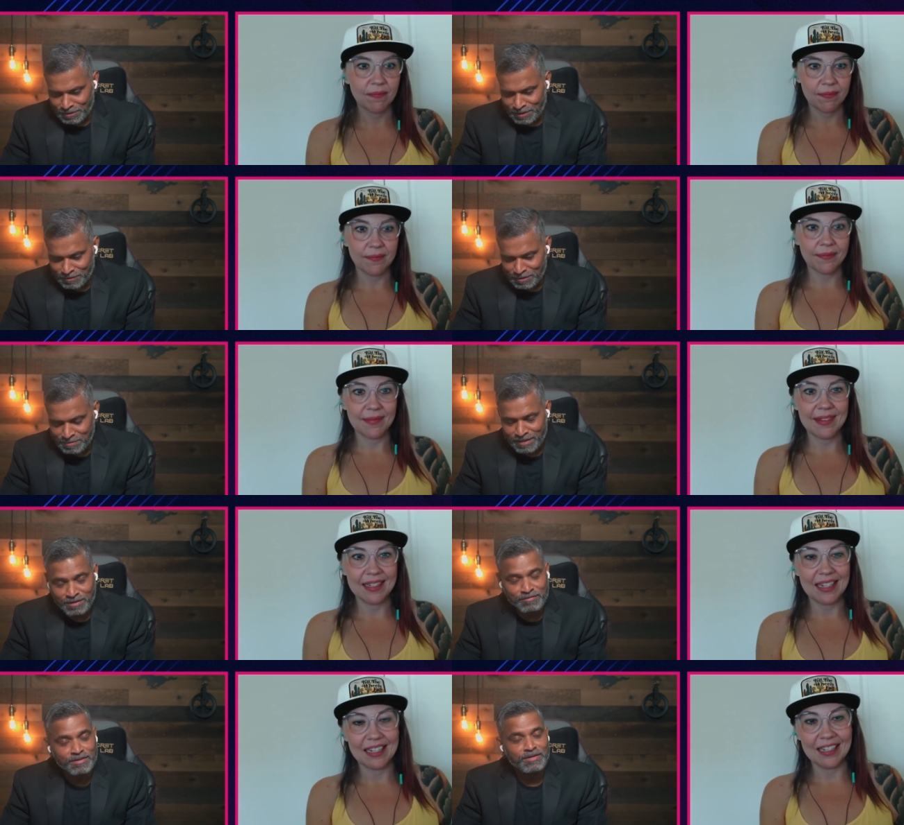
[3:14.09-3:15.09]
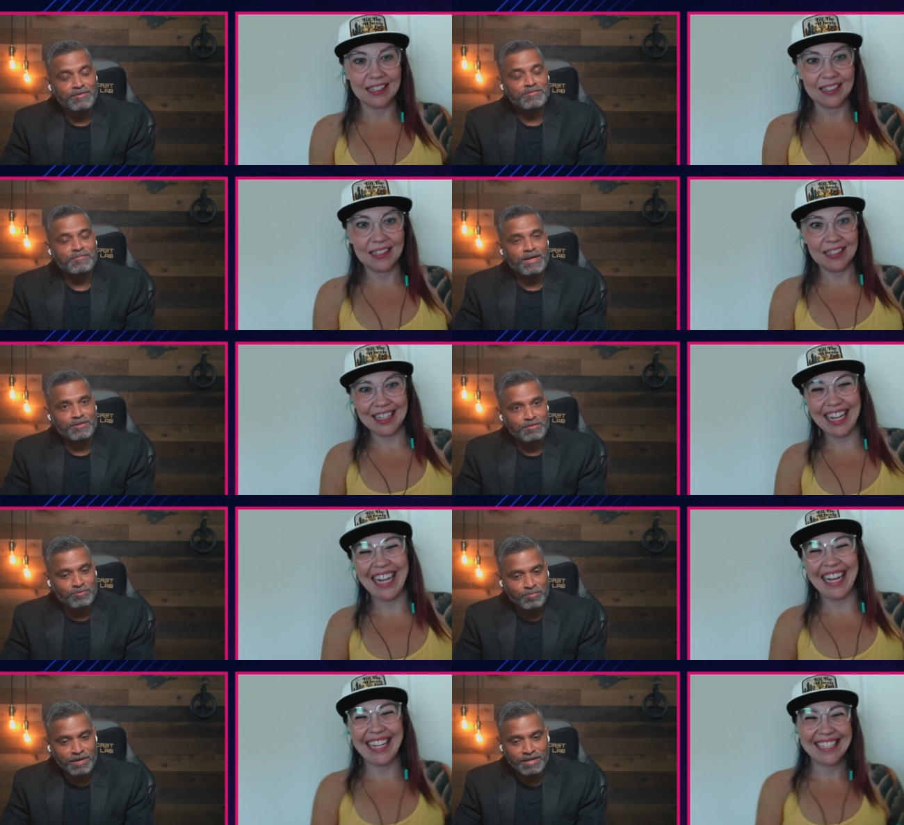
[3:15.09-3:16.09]
Speaker 1: he was making fun of
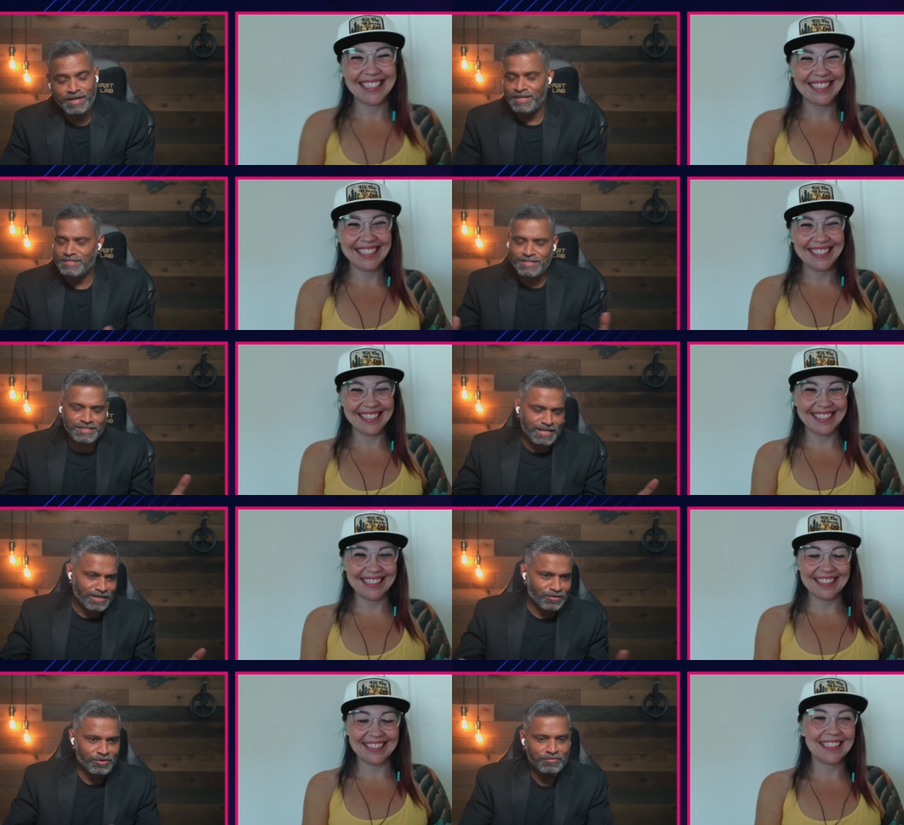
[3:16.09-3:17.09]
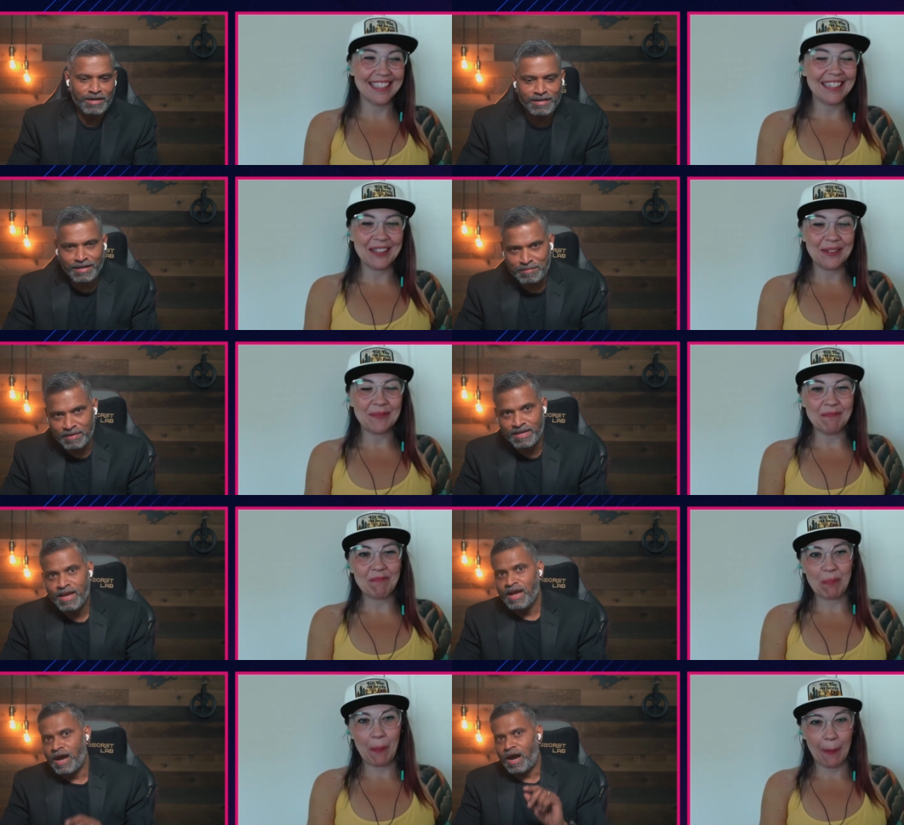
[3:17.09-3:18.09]
Microsoft Copilot. Hey, it's just like glorified Clippy.
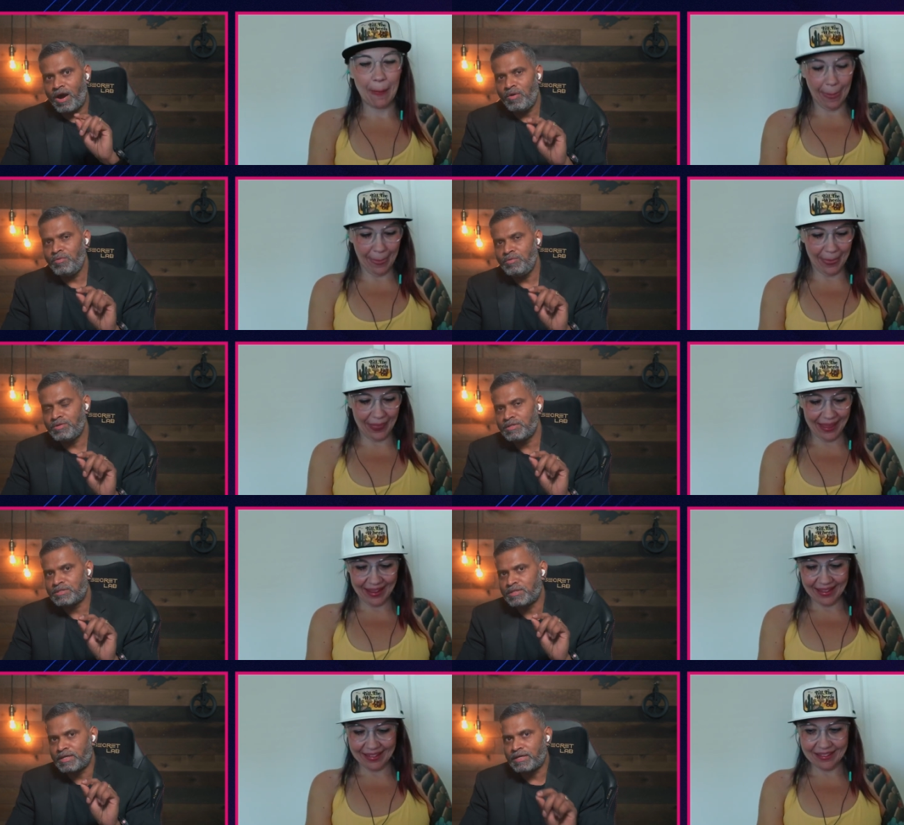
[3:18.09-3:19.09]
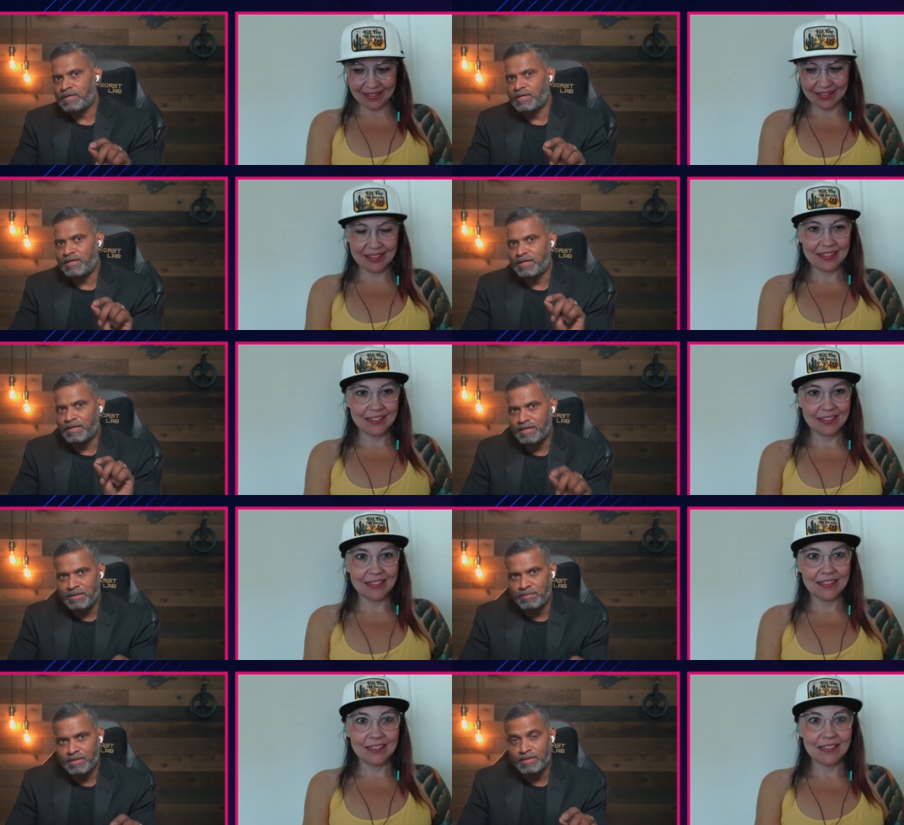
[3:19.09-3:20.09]
How does
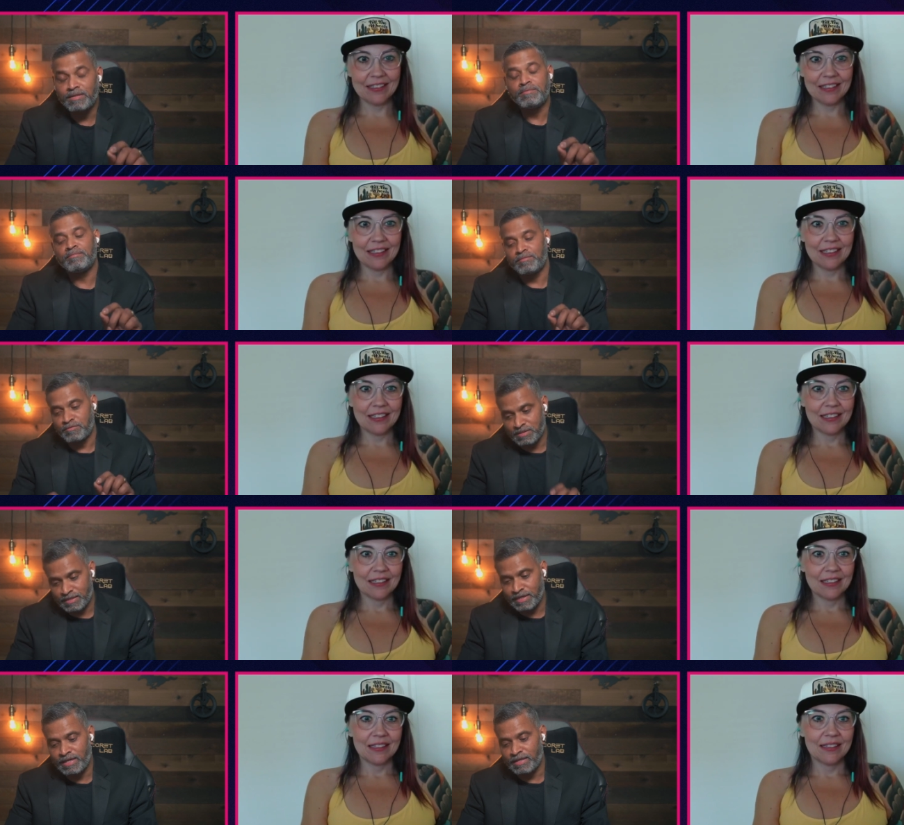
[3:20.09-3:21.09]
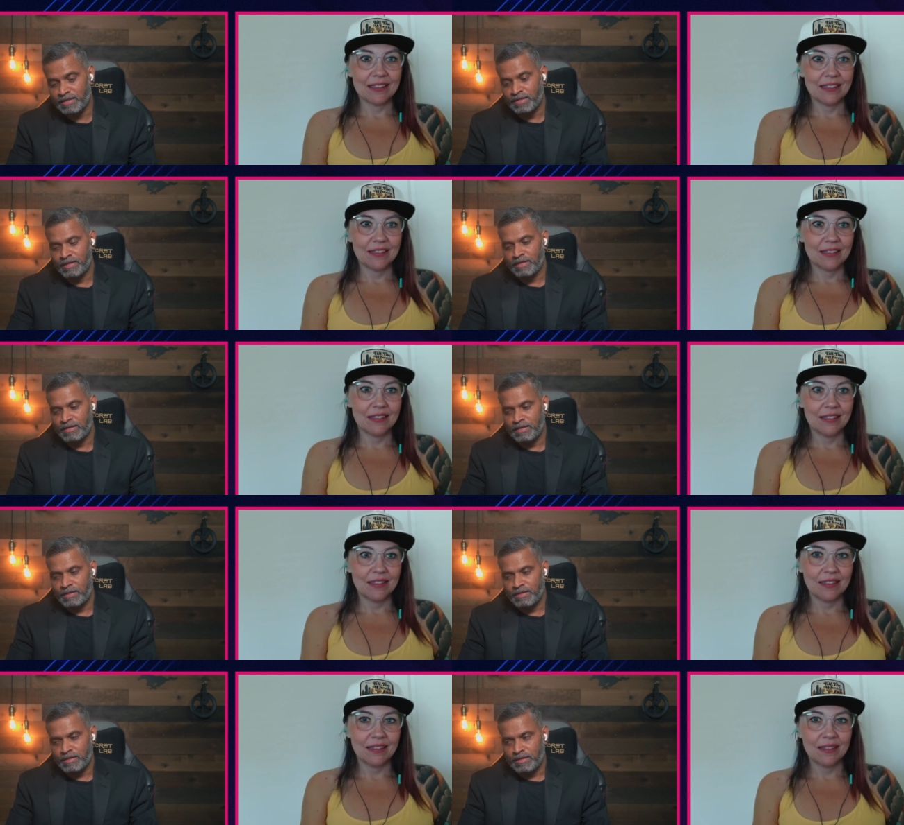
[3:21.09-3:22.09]
Cribl once again,
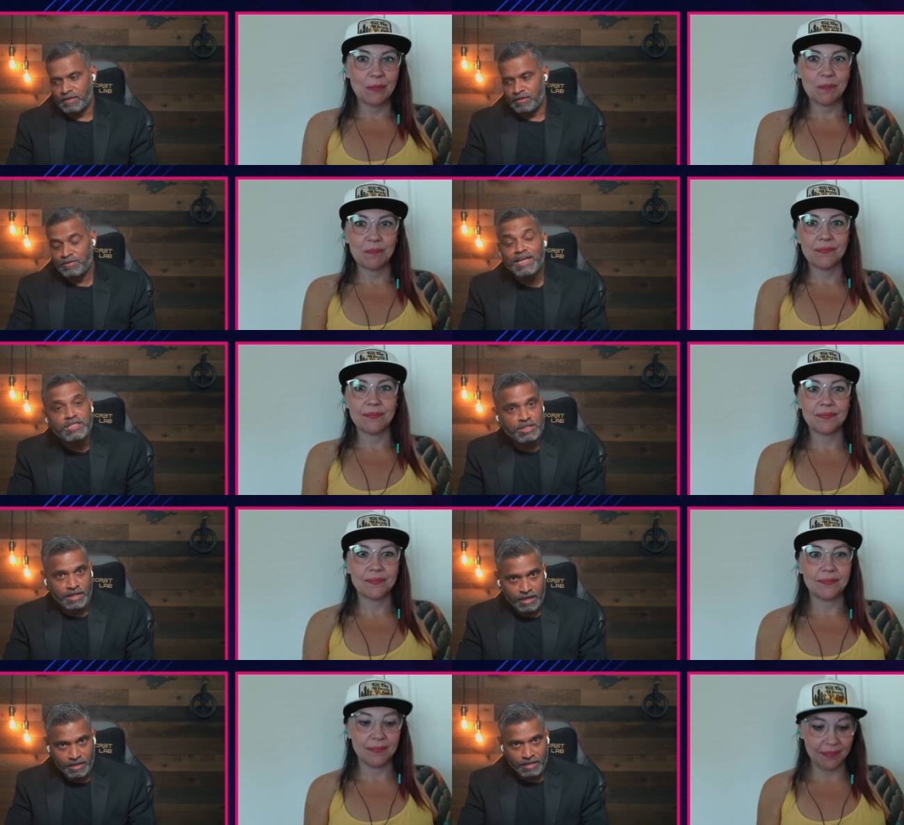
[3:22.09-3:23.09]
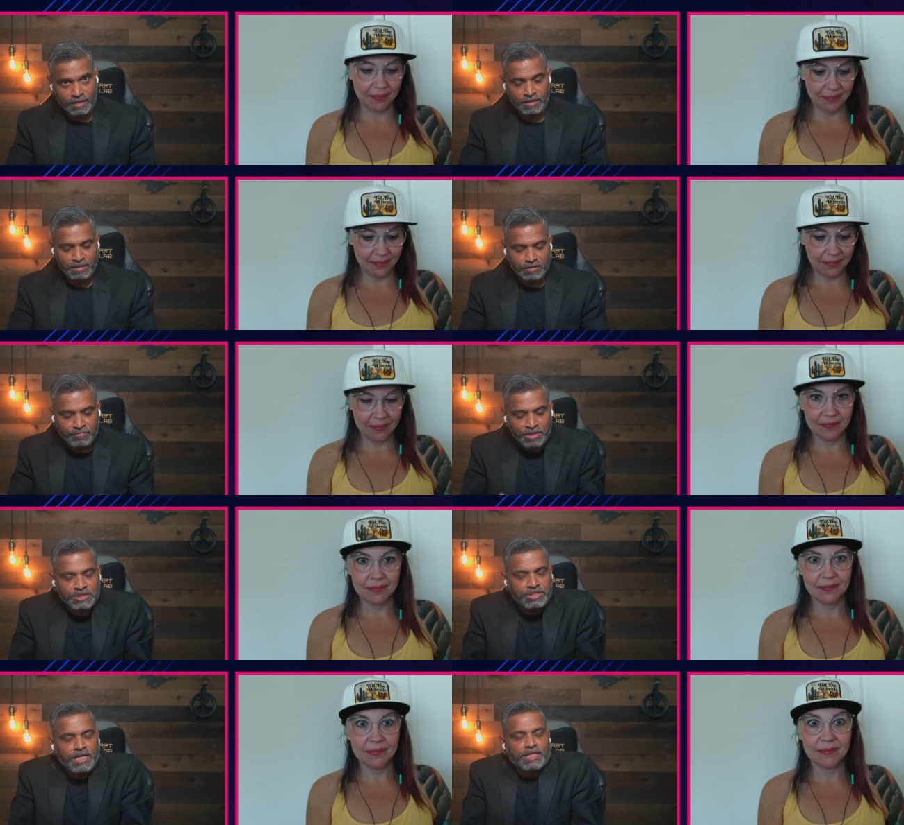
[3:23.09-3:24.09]
uh, realistically
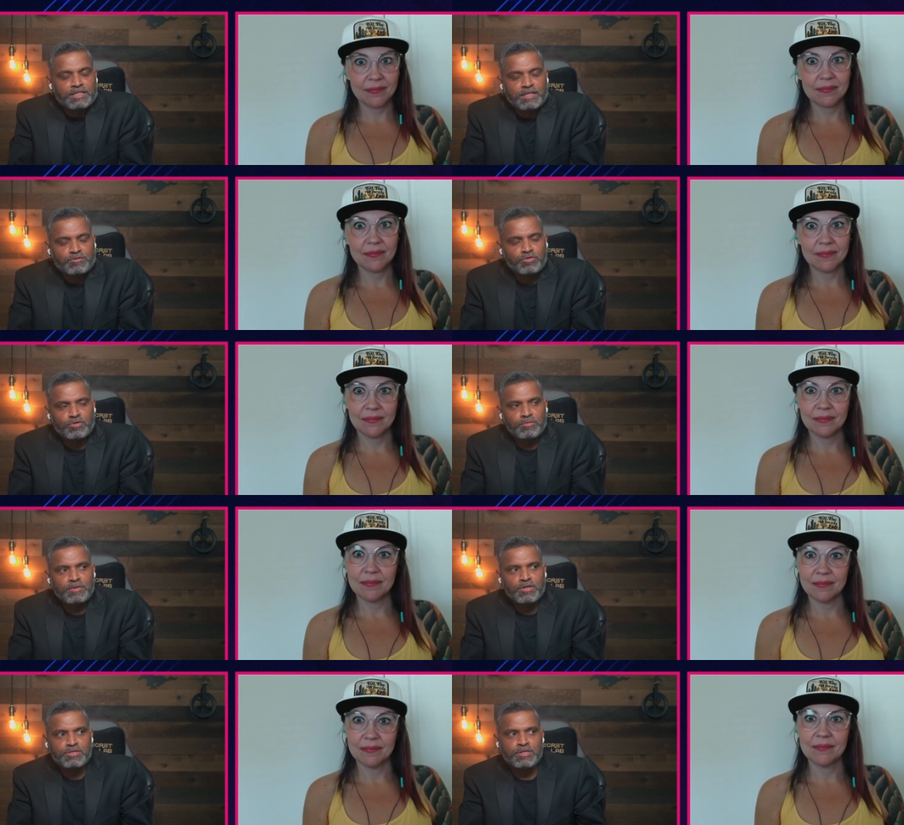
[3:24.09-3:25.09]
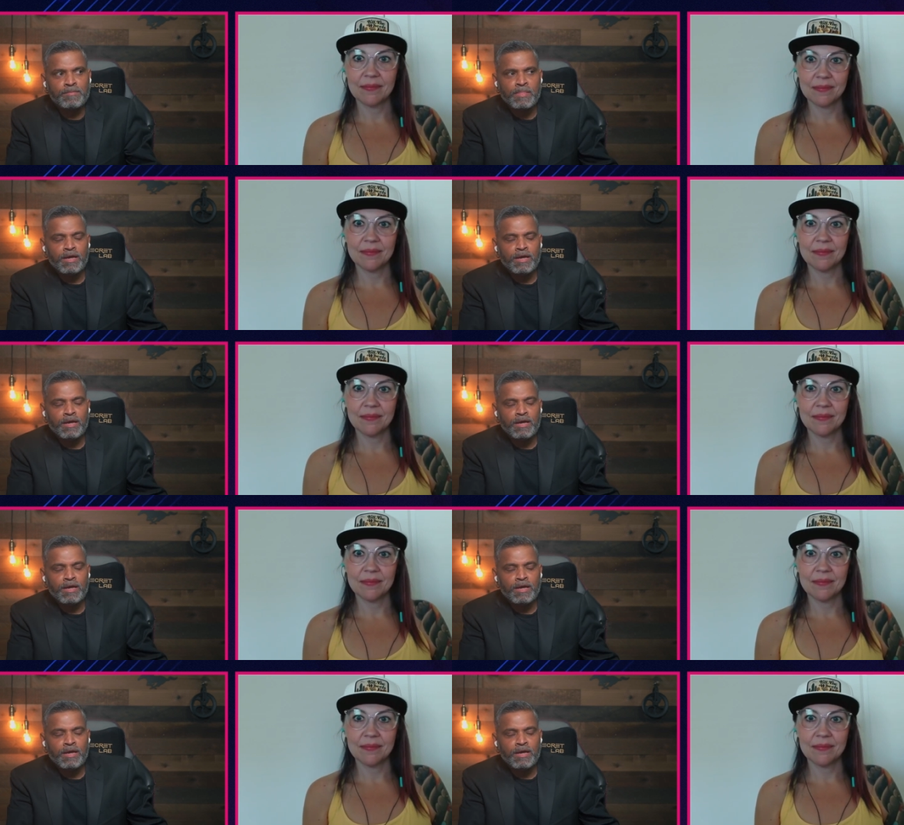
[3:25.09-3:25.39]
differentiate itself. So because